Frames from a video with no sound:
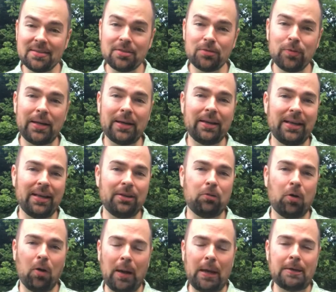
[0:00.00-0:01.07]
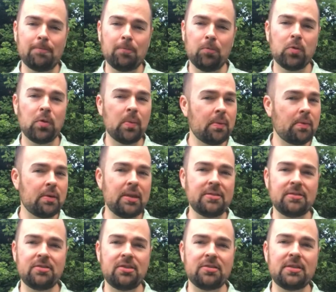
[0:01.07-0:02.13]
this week on Get Growing. Remember, this
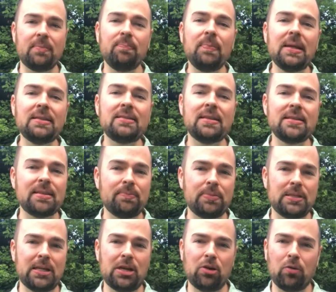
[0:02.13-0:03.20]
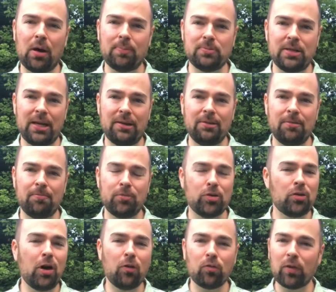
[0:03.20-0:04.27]
is just a mid-season potato update. You're
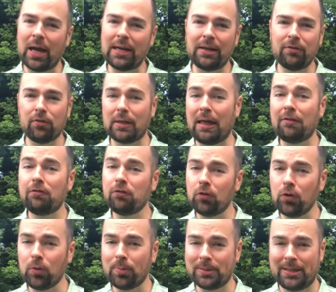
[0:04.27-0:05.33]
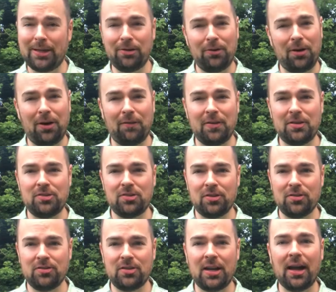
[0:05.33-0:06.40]
not ready for that full potato harvest
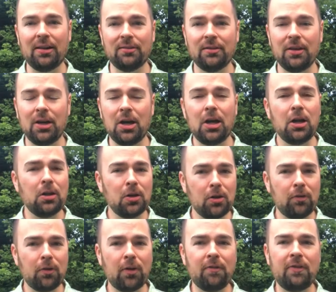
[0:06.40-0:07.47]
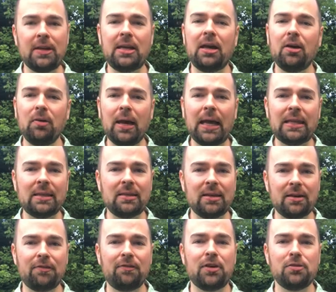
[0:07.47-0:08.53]
just yet. Look for a video in the
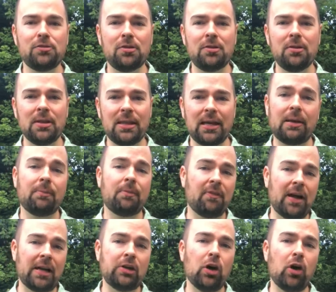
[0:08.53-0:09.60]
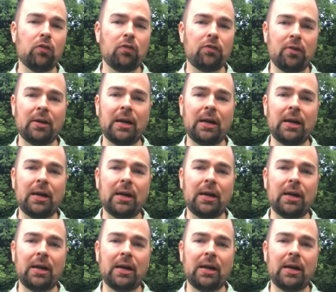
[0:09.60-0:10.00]
near future that can provide an overview on